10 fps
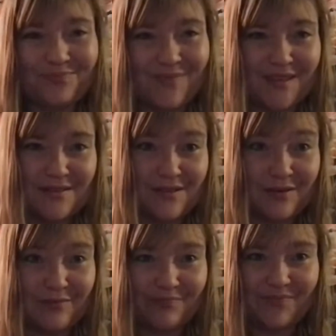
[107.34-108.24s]

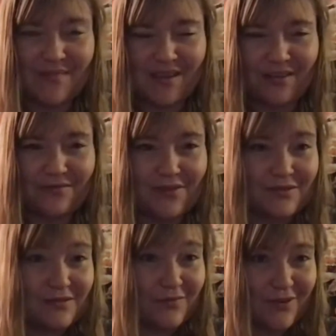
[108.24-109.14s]
So if those
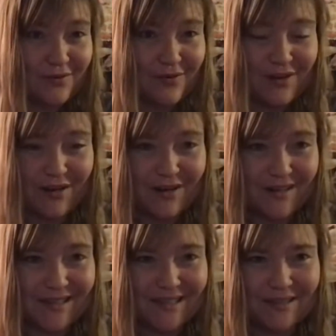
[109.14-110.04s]
of you
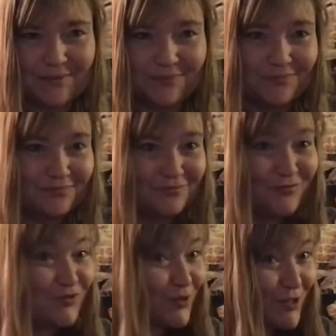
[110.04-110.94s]
are
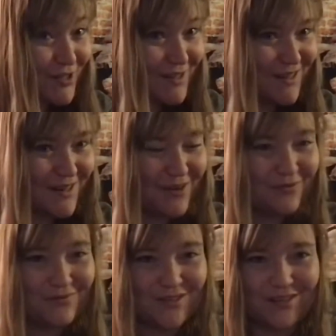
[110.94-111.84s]
fortunate
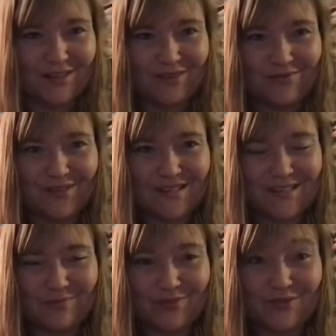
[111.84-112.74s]
enough to live with
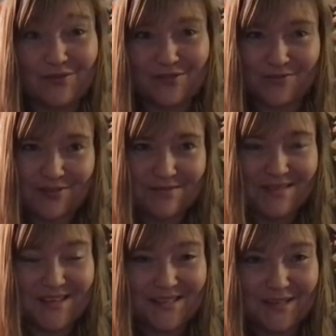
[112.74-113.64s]
someone who snores when
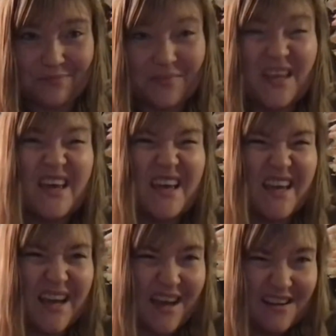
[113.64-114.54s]
they sleep,
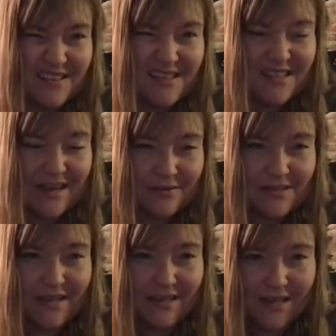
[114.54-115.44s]
kind of sounds
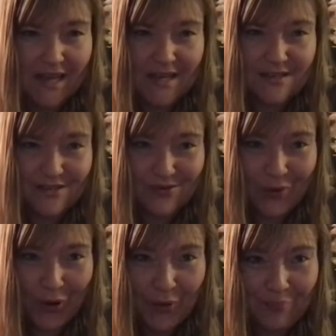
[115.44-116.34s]
like a light
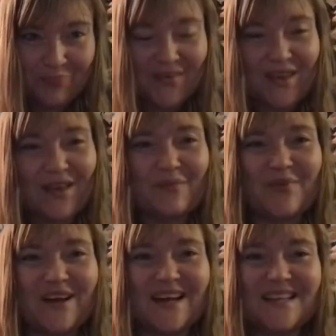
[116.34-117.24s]
snore.
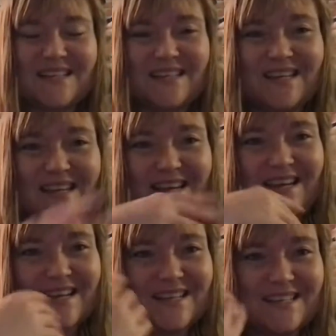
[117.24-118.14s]
But
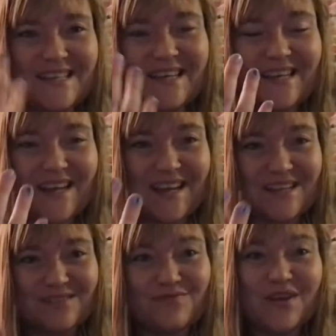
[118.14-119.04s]
it
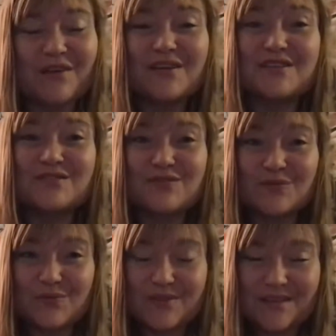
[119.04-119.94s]
is very
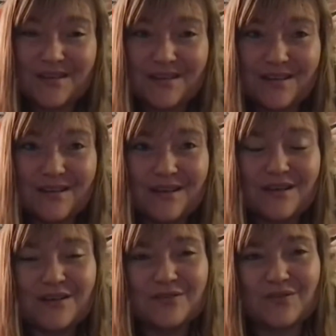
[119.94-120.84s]
soothing
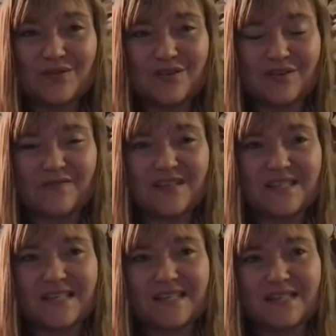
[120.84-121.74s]
to the nervous
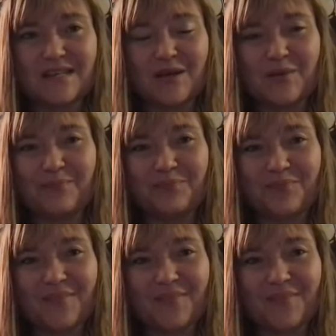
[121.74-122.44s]
system,